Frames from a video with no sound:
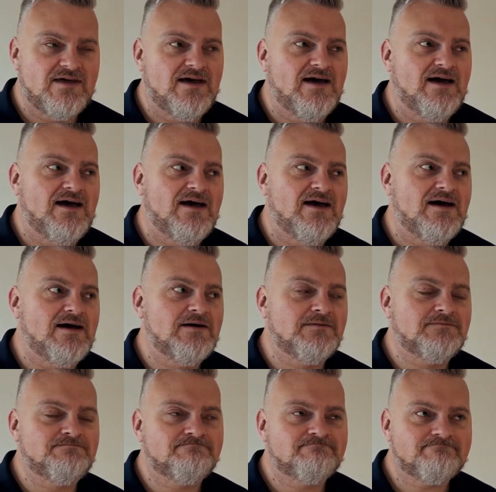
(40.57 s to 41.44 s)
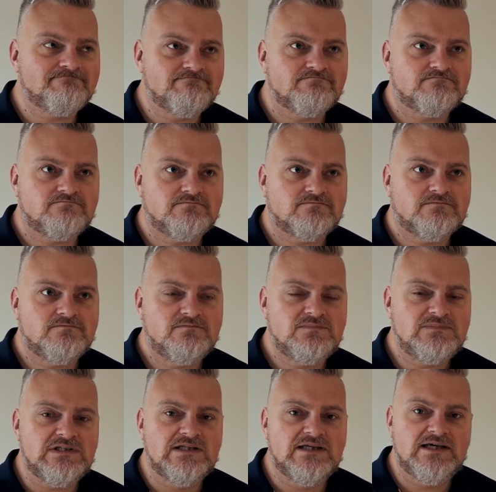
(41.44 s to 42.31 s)

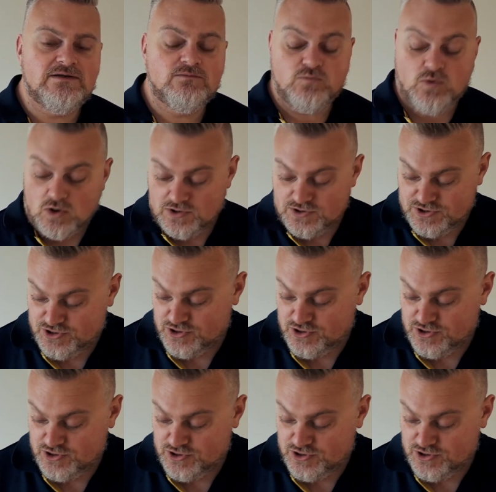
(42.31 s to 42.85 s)
It was